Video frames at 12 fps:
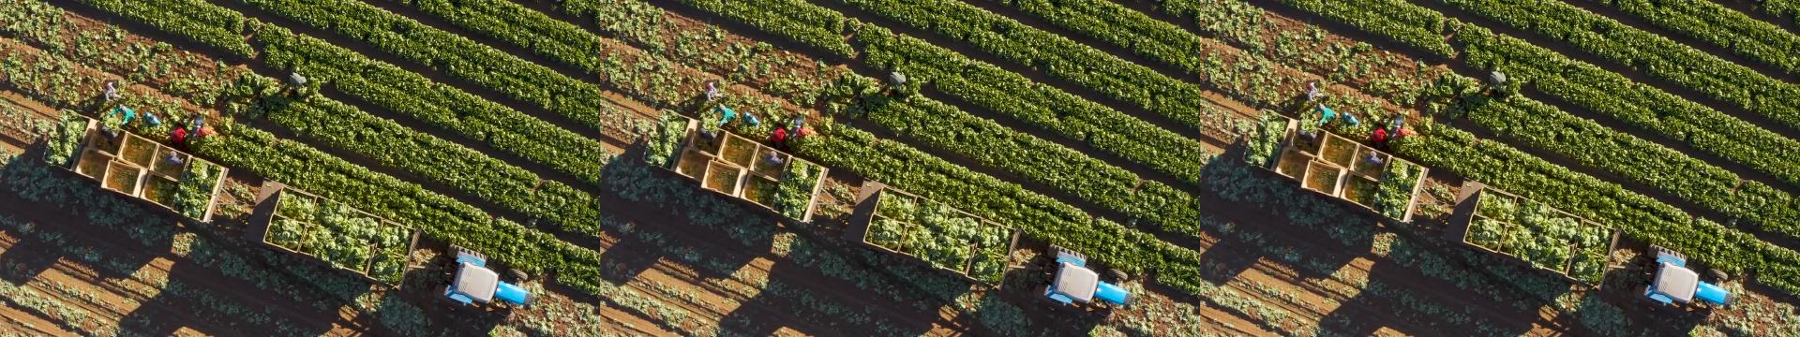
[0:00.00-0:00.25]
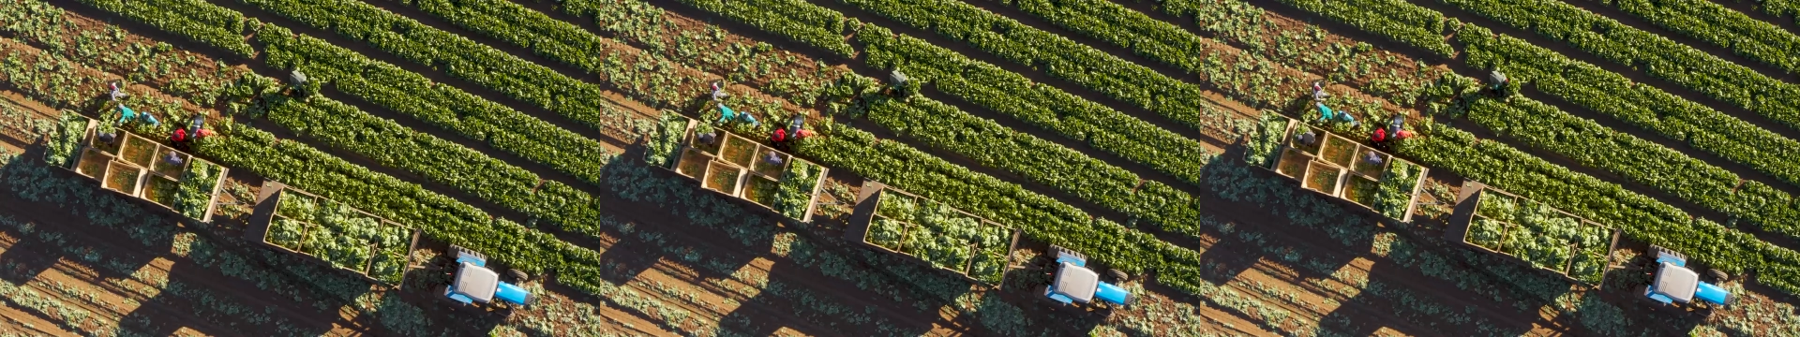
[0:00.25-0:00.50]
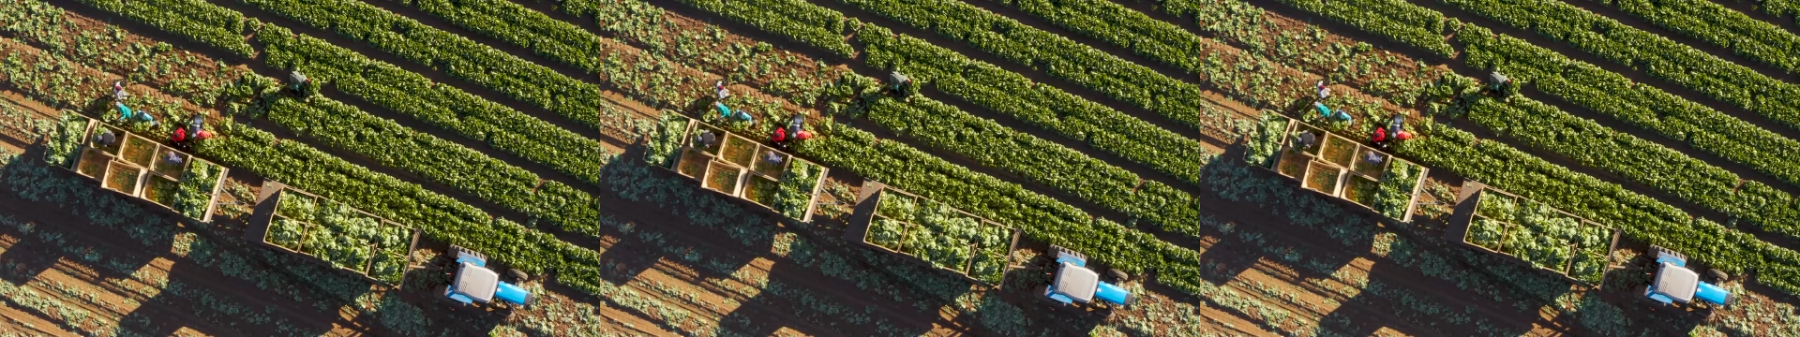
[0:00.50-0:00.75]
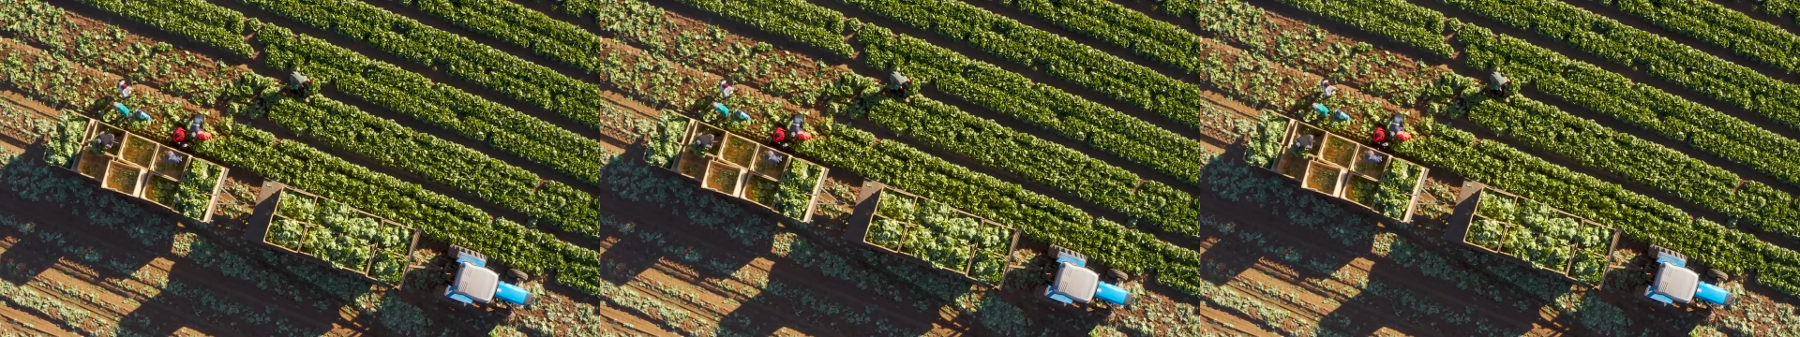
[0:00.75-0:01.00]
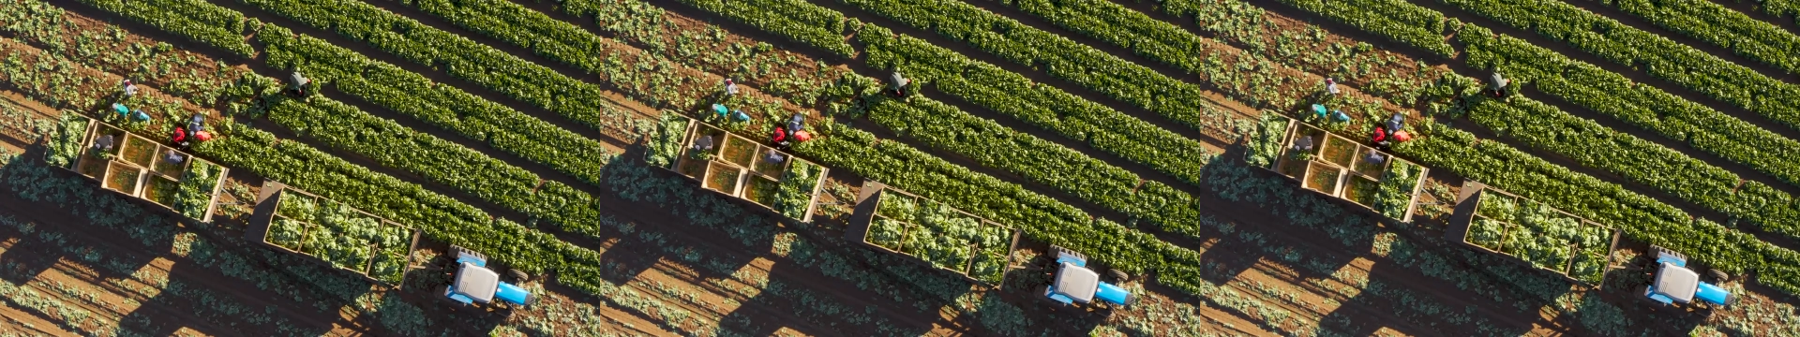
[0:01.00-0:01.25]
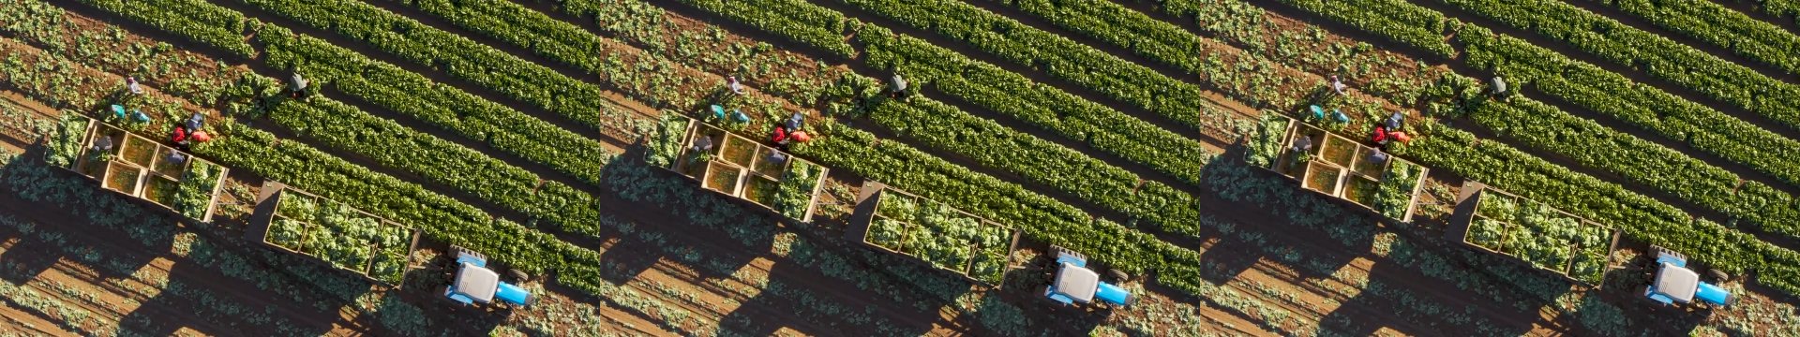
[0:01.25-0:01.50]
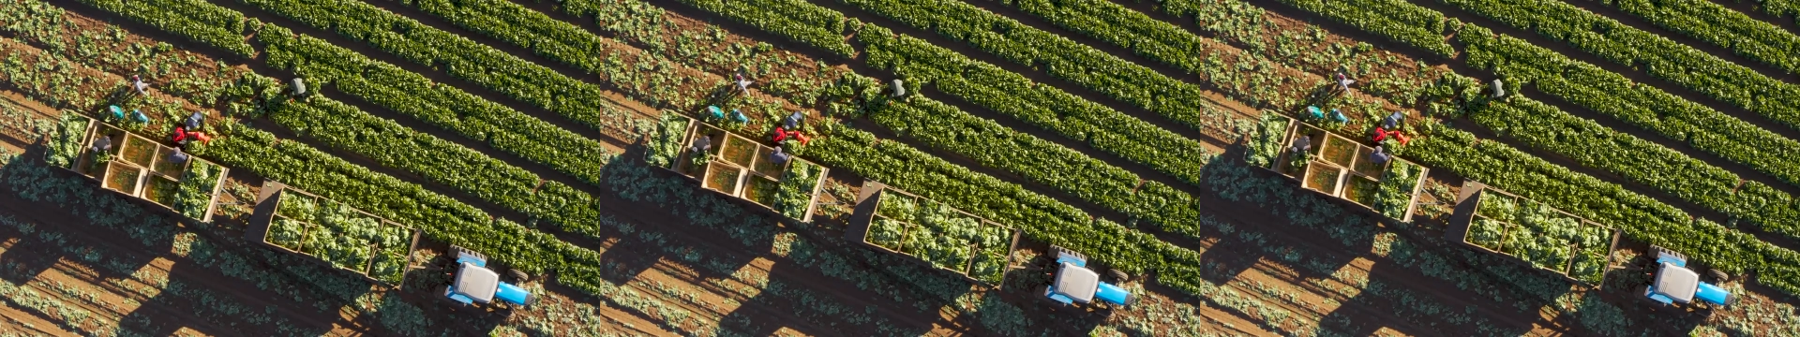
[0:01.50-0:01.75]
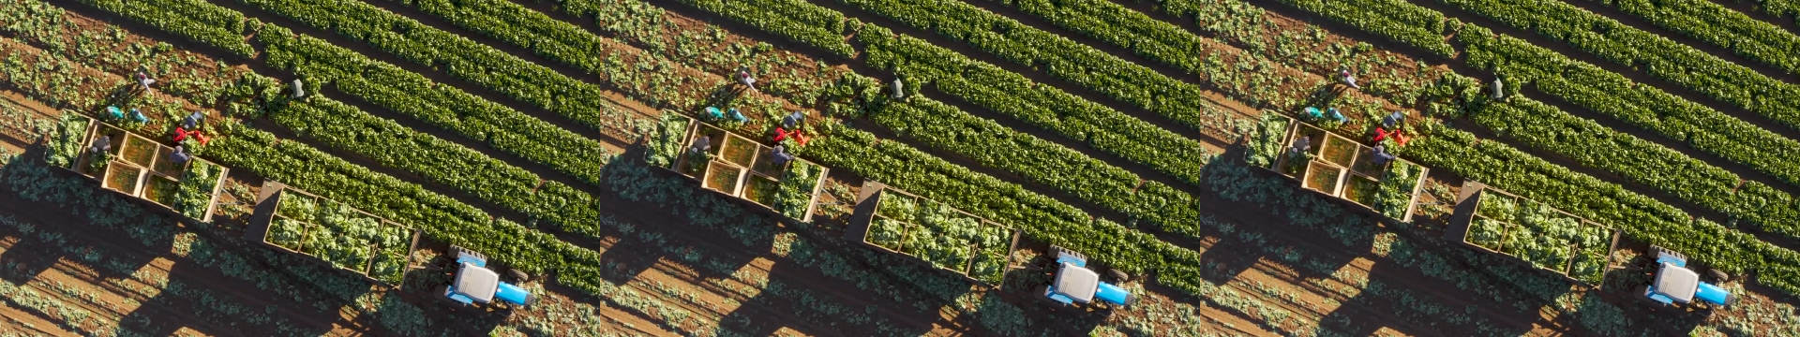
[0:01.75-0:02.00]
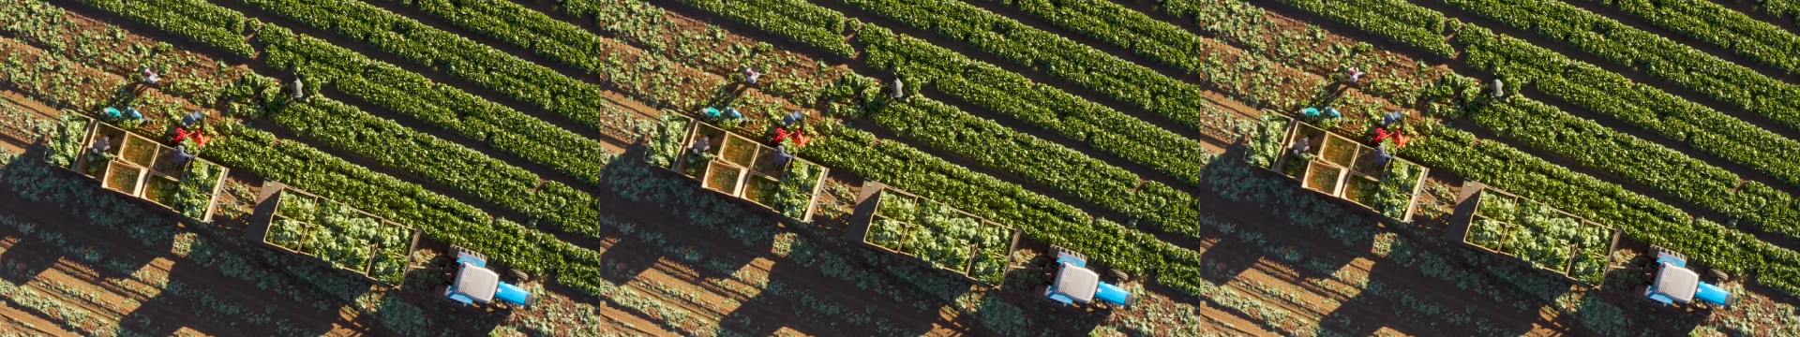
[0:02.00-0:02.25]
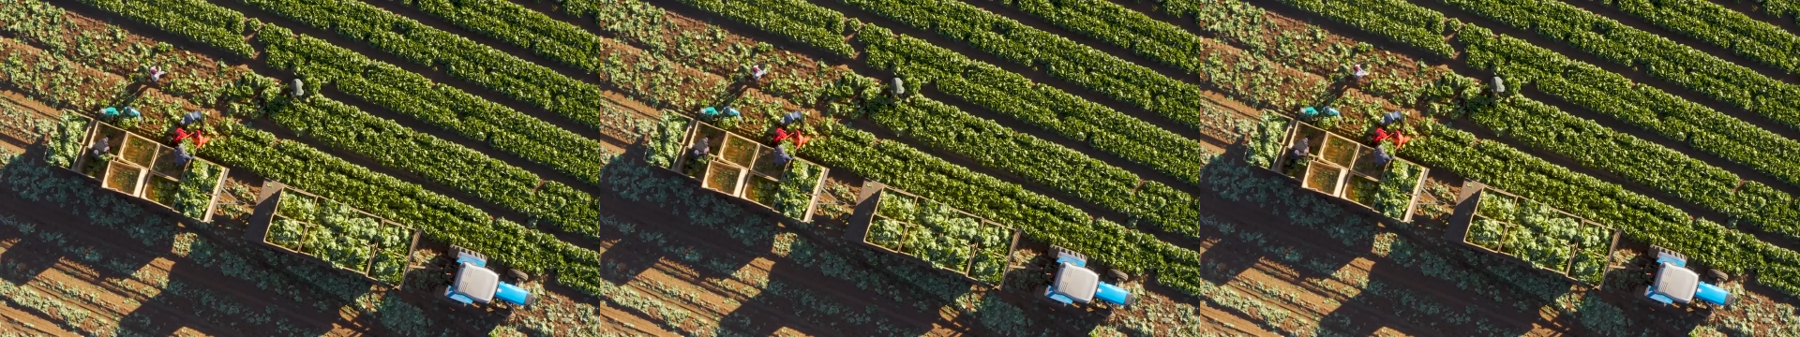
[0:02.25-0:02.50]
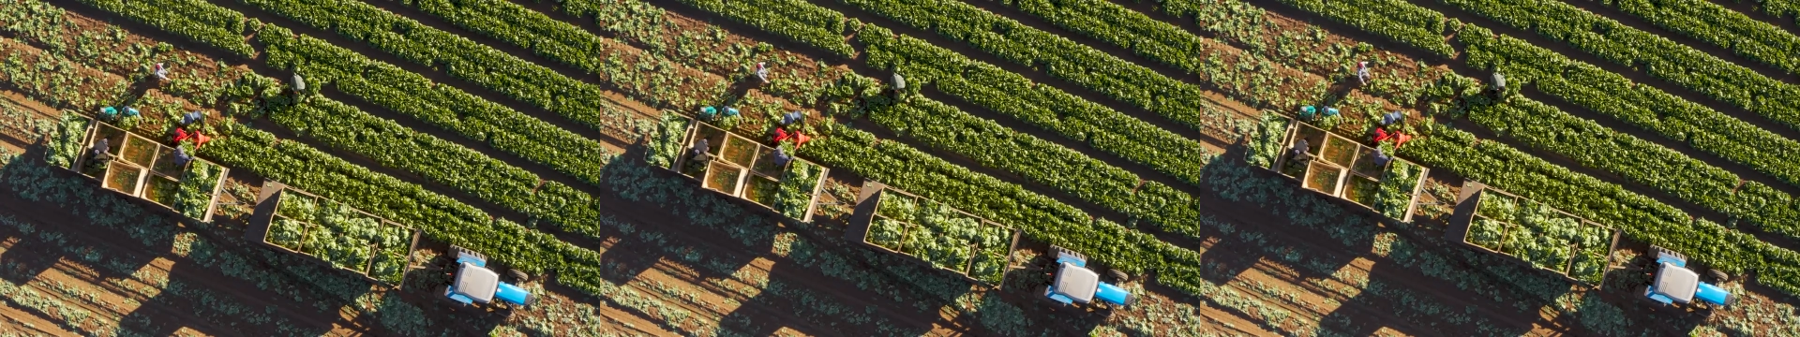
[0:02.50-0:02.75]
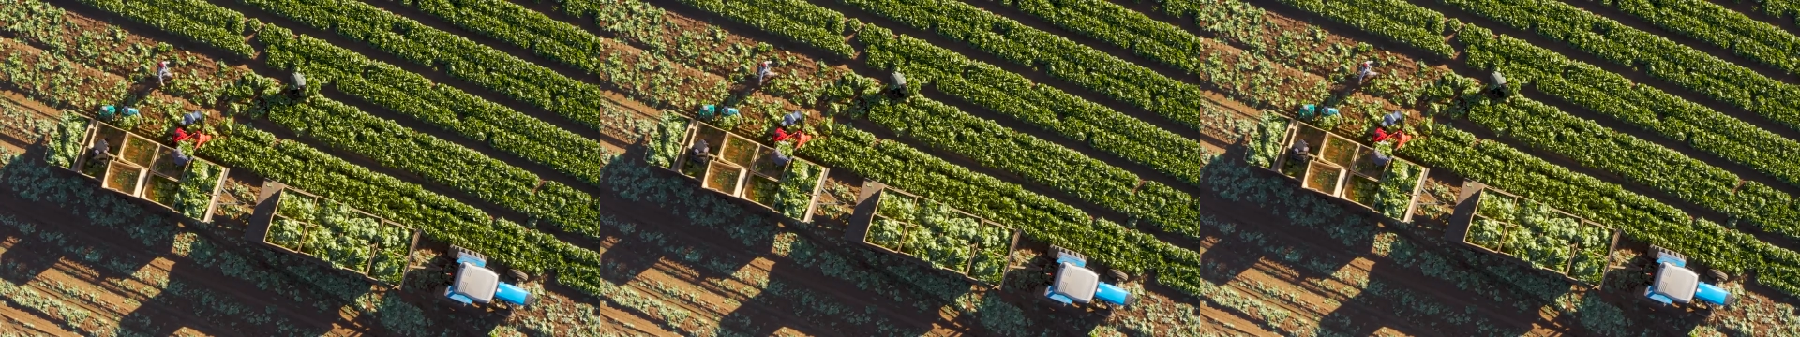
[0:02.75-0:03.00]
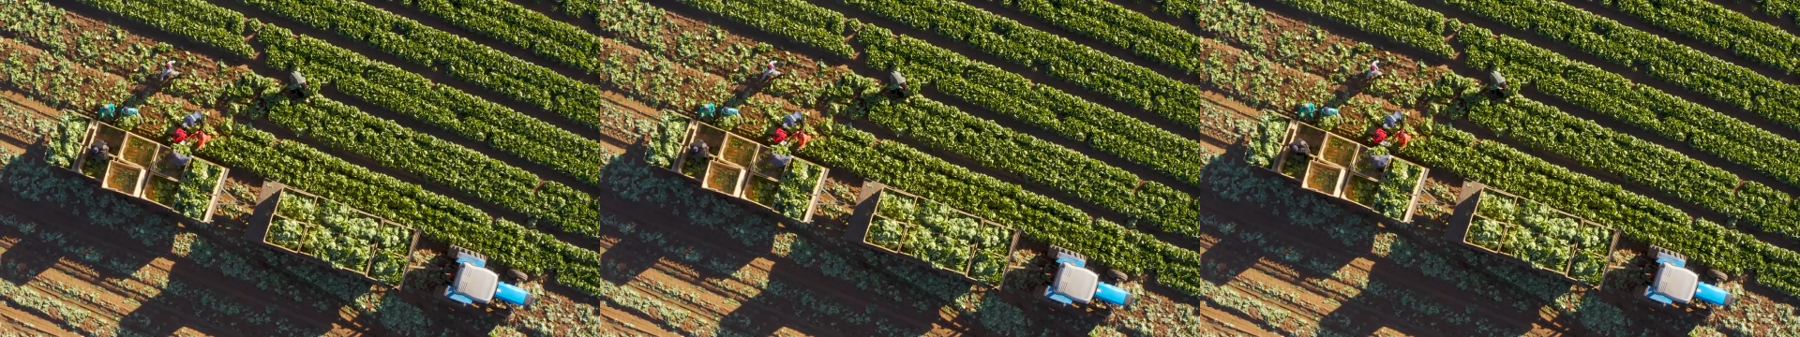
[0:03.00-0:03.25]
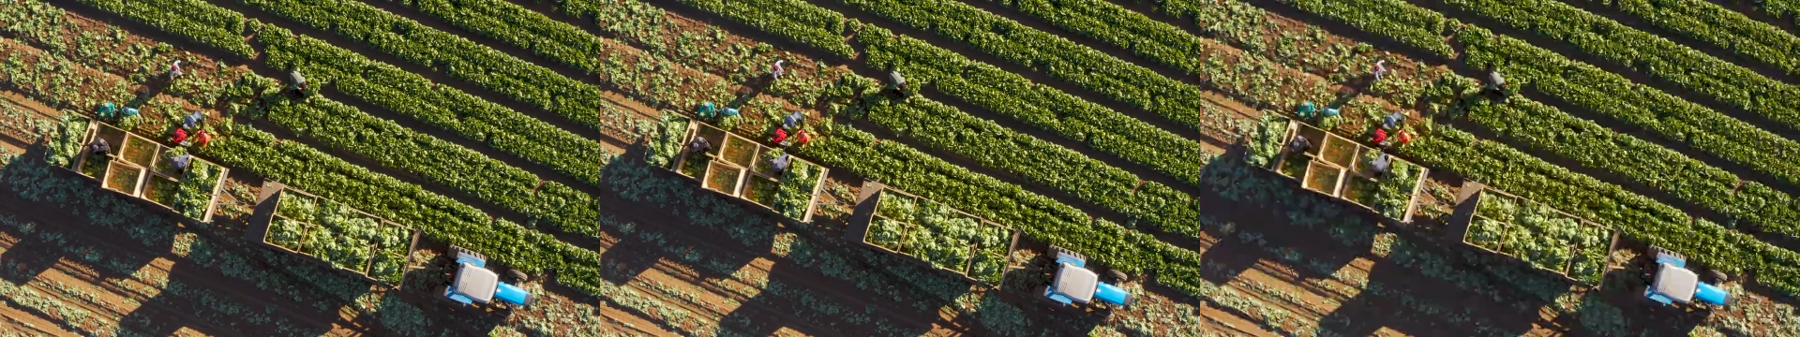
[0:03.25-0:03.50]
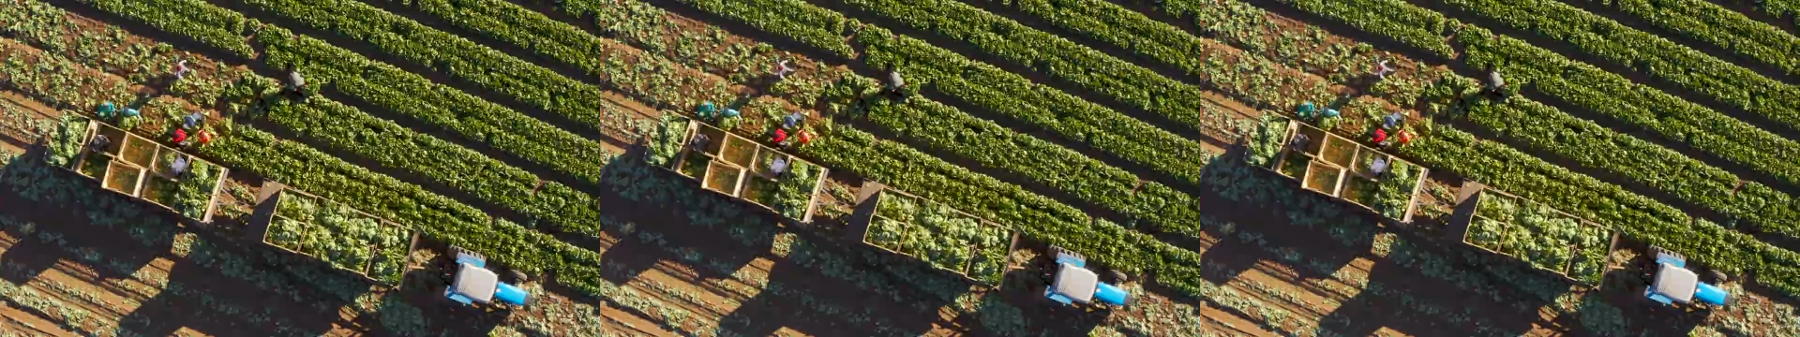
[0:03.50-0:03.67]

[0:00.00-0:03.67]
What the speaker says: [unreadable: no face in view]